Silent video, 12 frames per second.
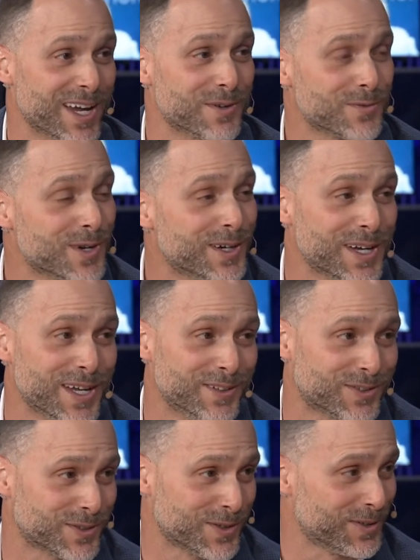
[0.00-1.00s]
It really
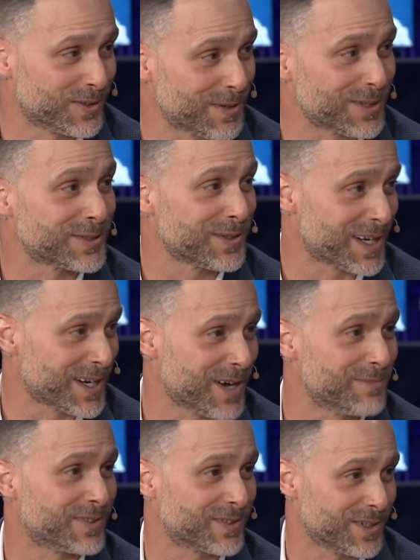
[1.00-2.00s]
is true, especially when it
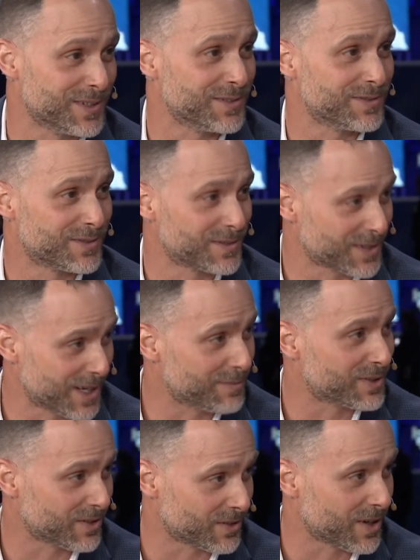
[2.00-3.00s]
comes to
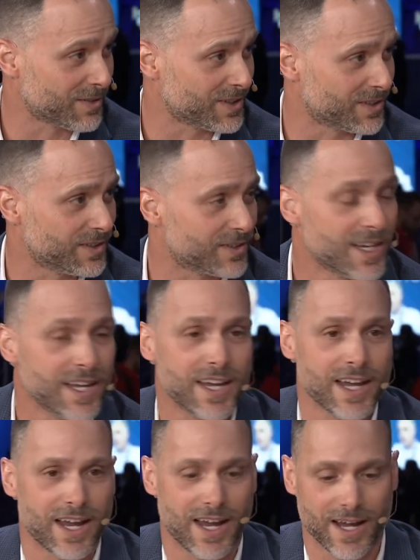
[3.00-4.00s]
comes to services.
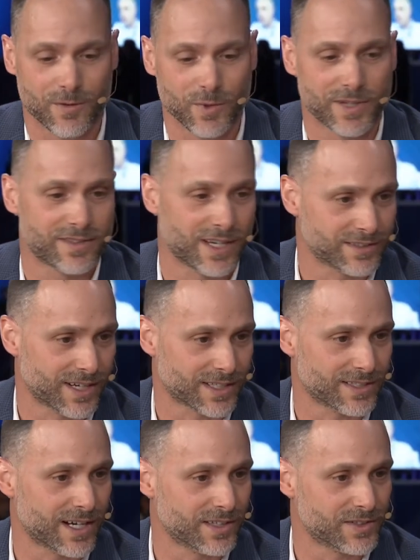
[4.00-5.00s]
And with Dell
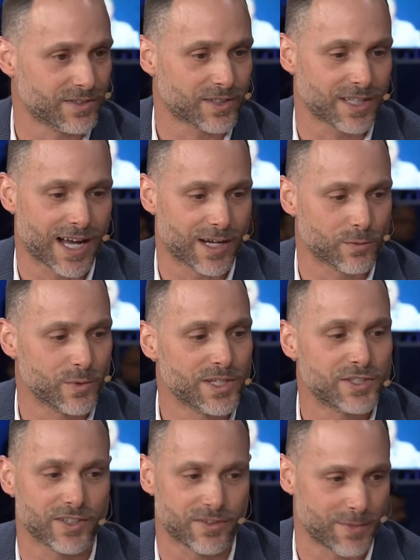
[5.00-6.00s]
Technologies Cloud, we
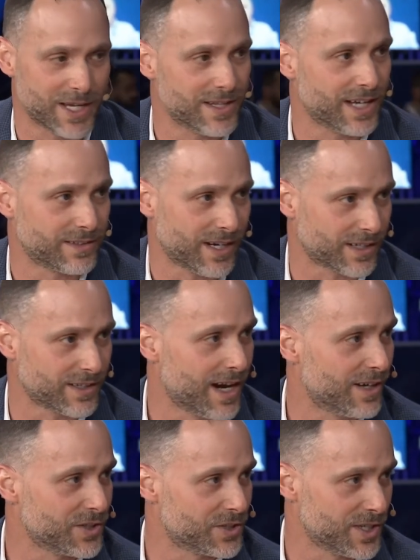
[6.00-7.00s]
just made that
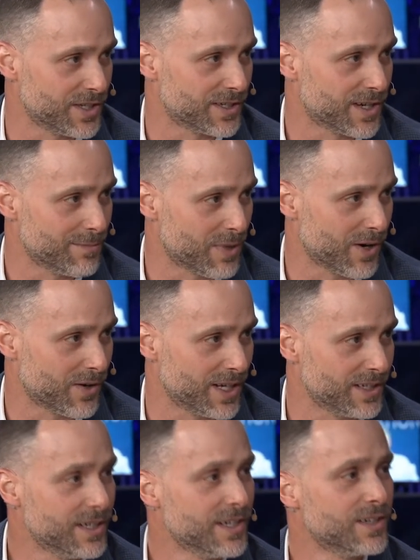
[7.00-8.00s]
technology
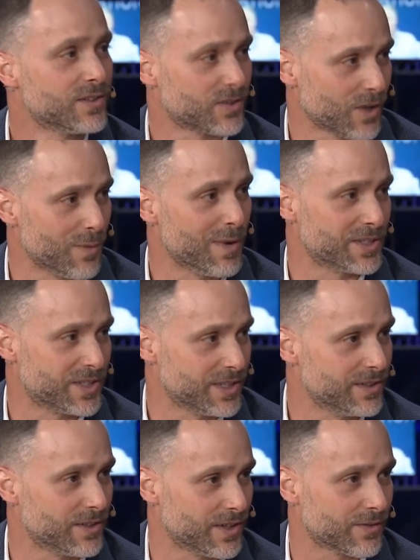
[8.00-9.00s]
component so much
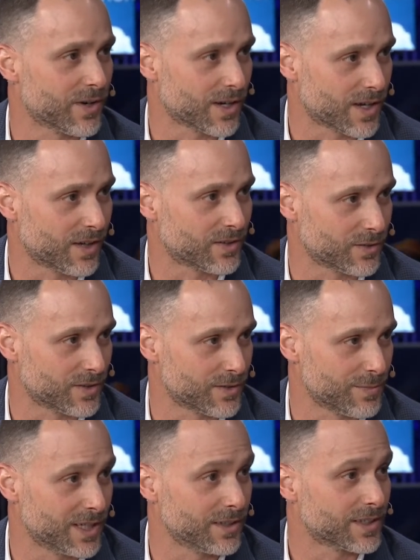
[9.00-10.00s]
easier for our customers to
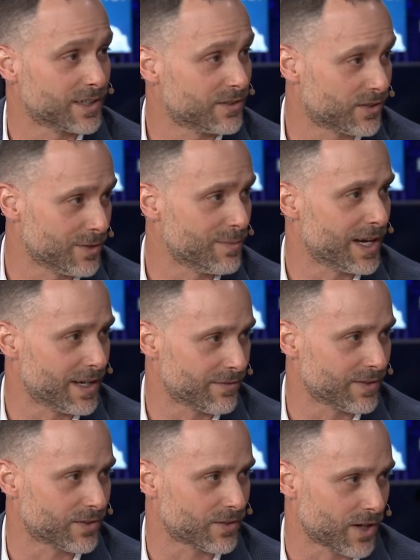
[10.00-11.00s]
be able to consume that
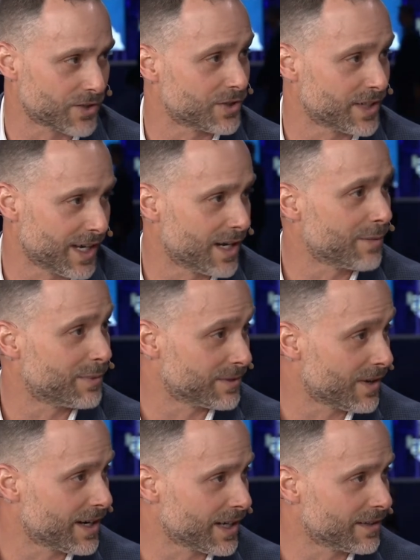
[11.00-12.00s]
infrastructure and get up and
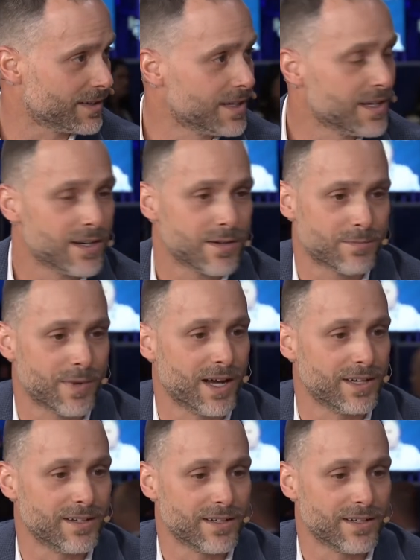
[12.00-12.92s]
running. But